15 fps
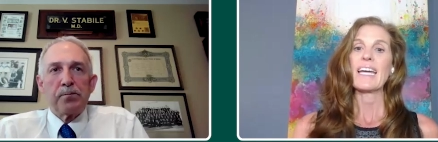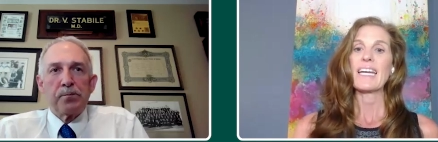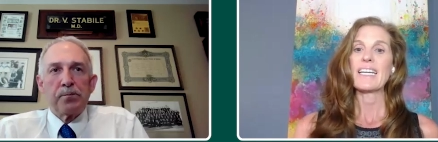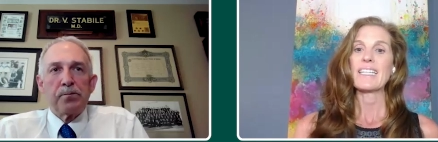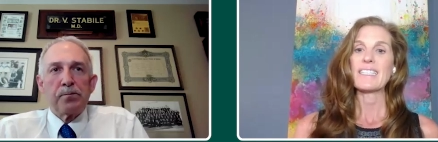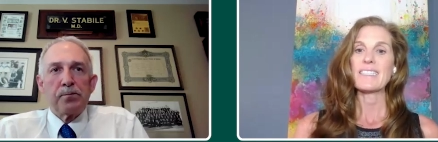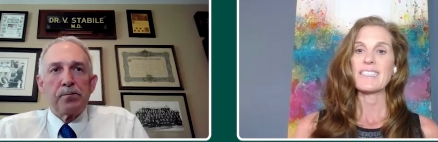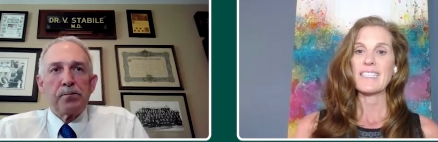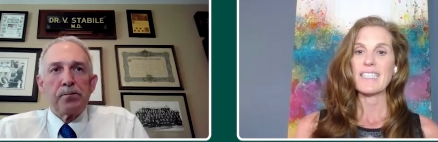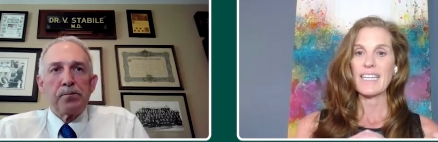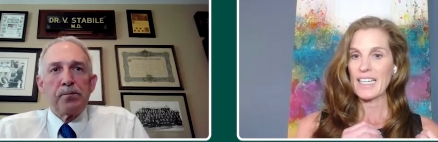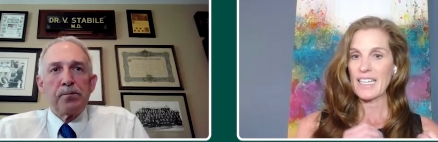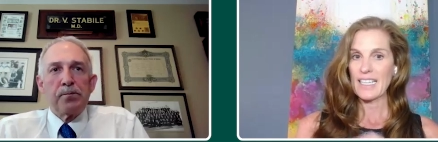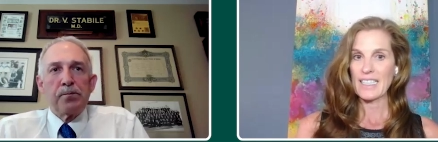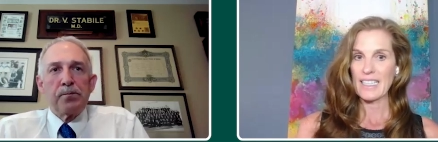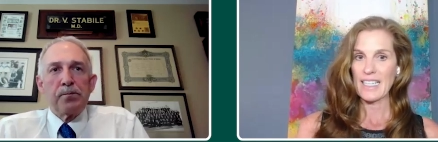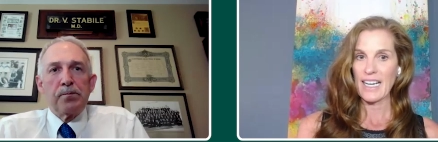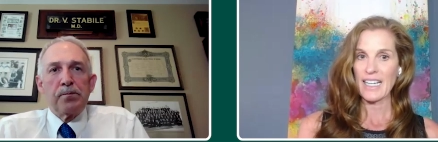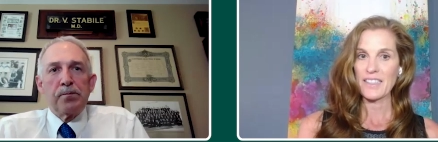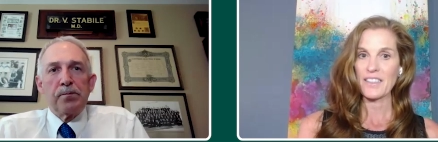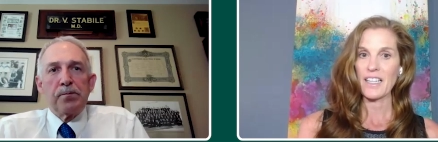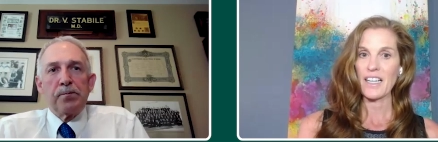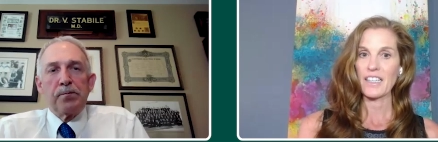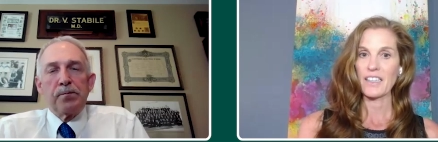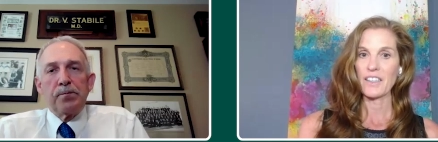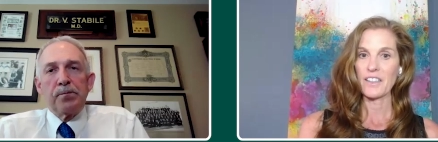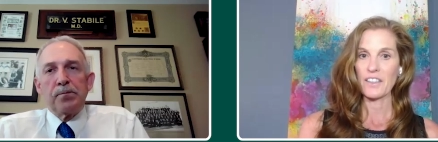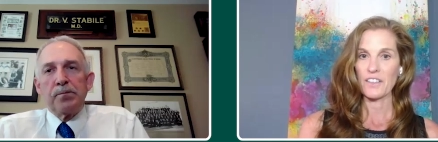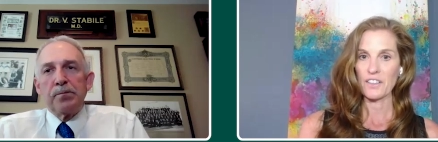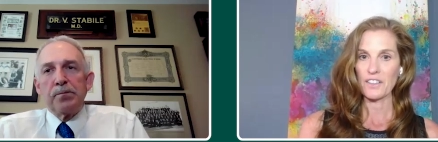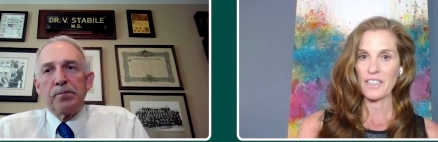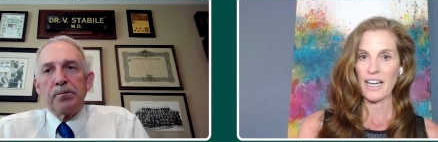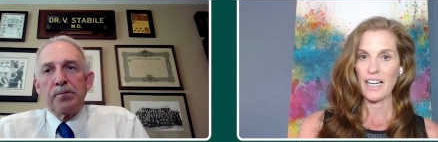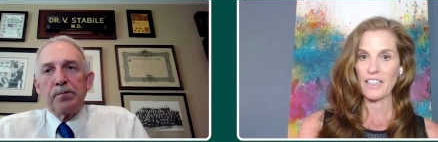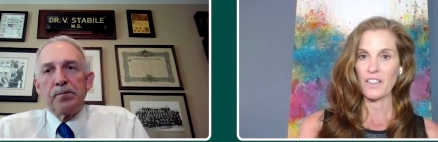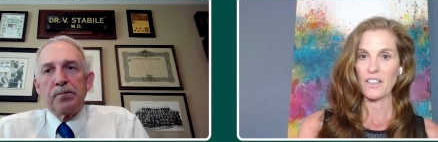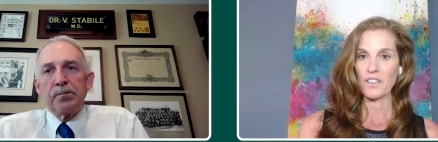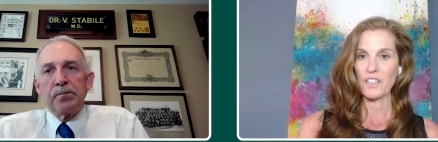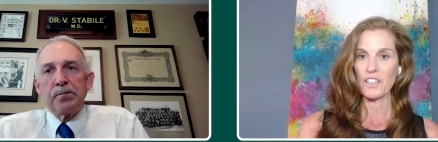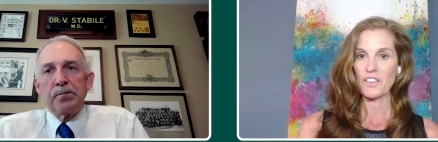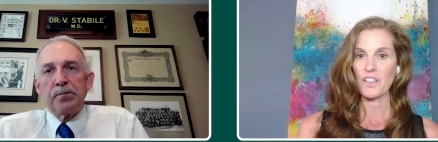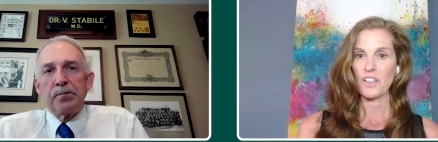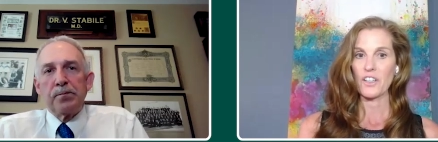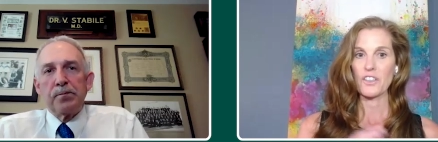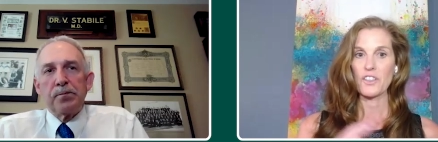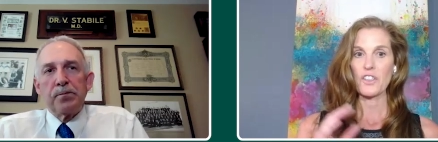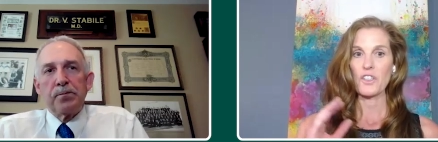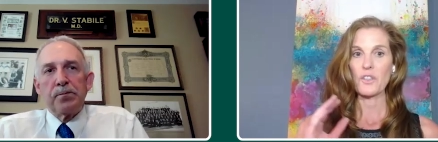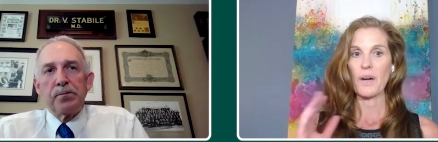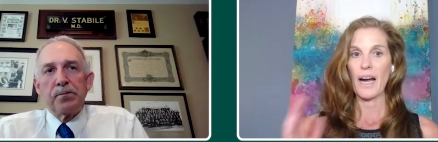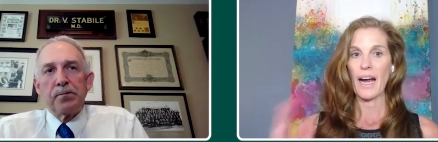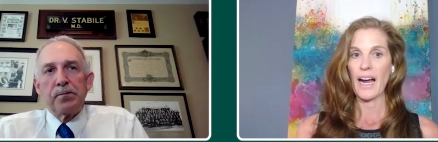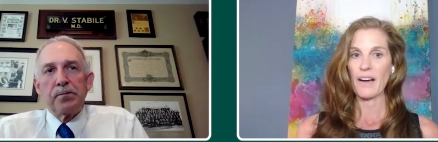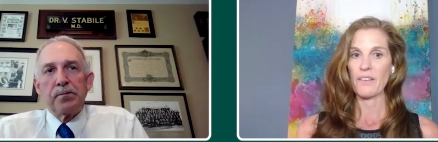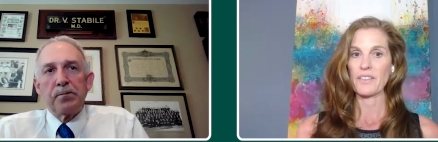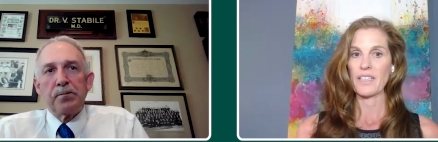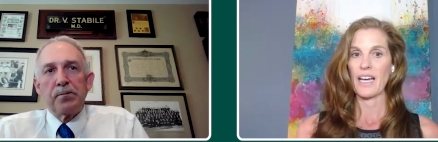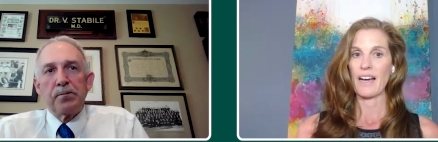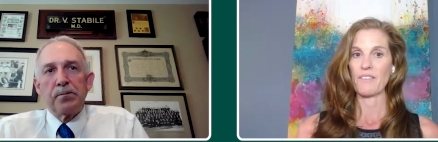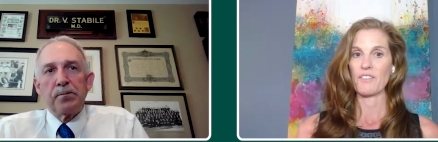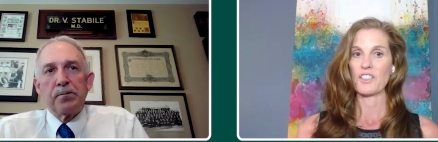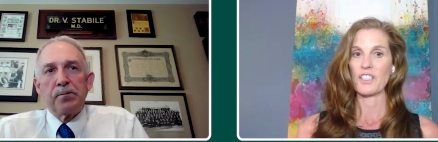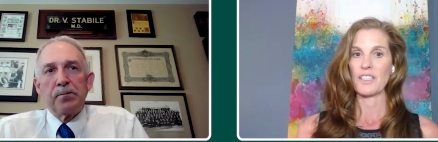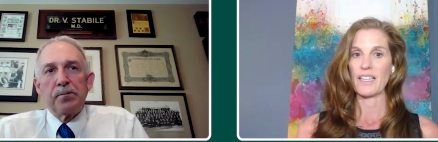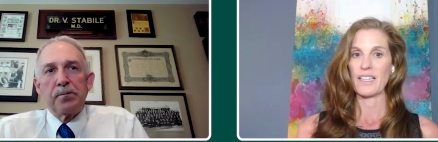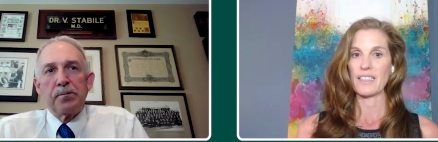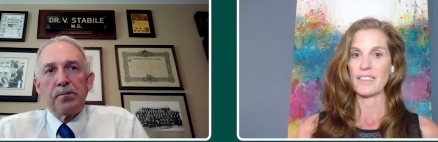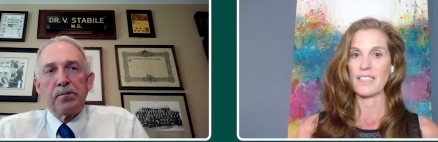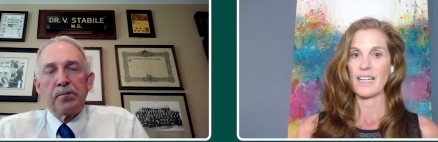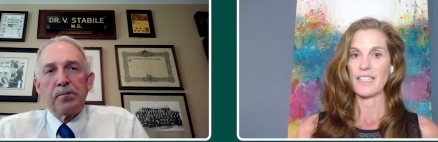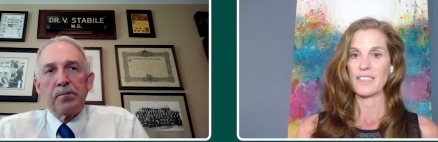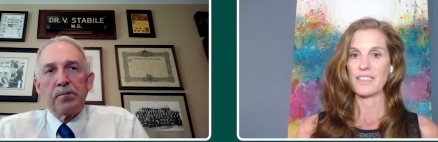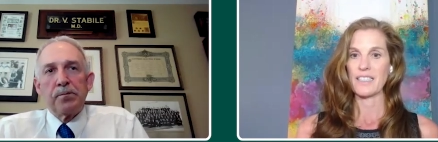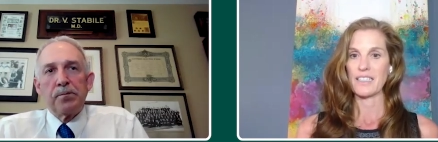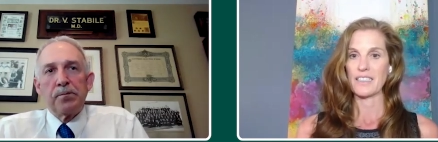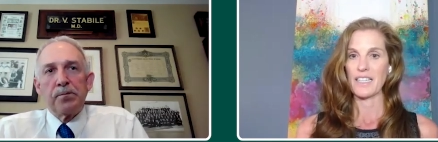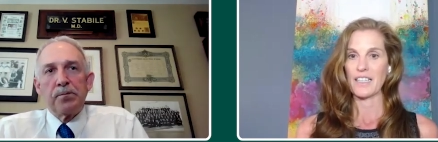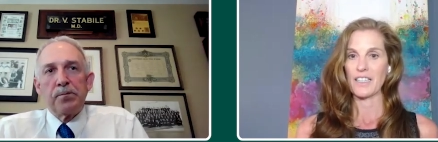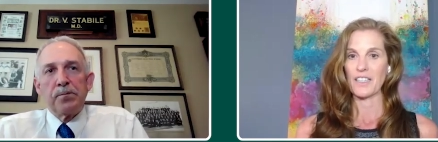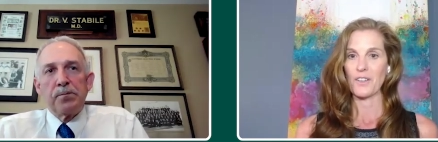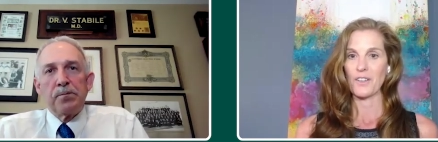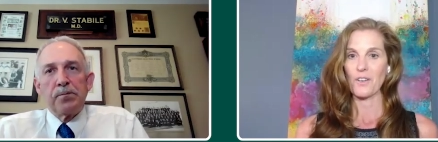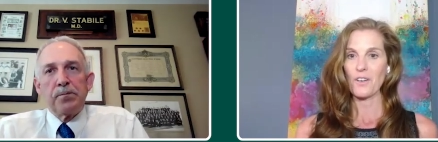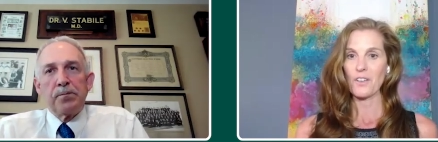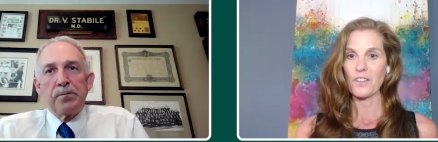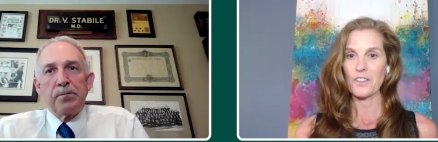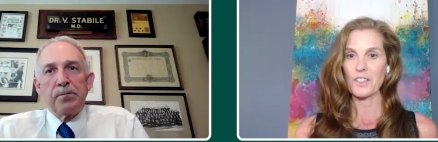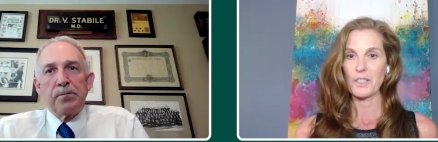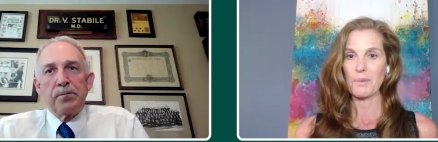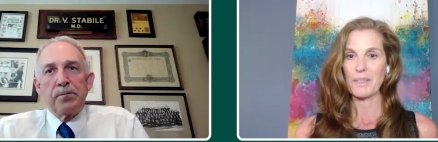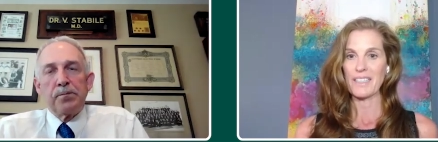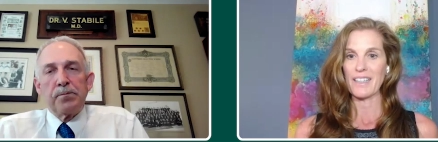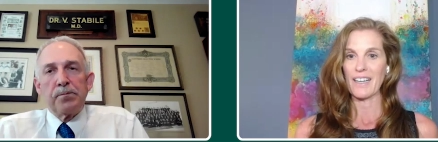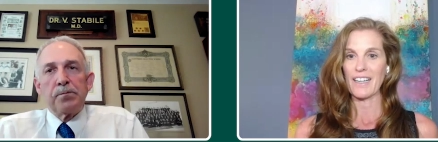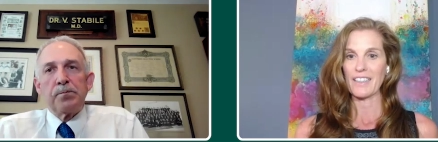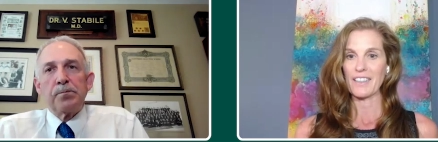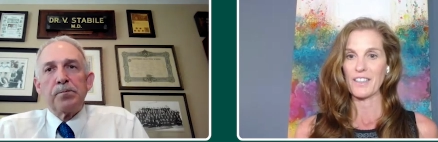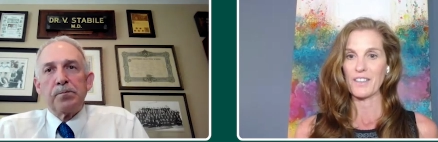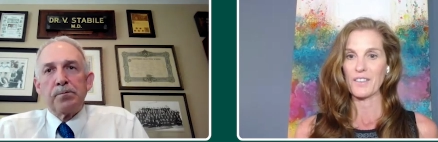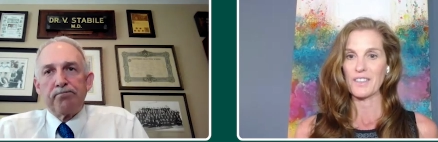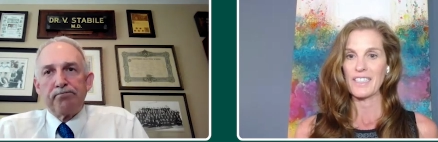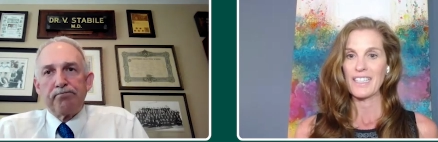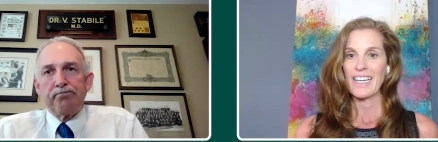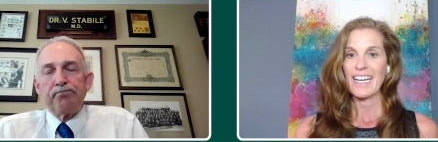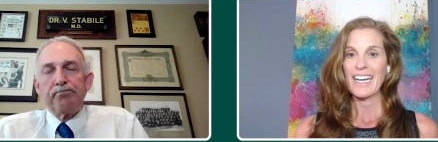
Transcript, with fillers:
Speaker 1: is EDS a clinical diagnosis, or do you have to have genetic testing done in order to be diagnosed?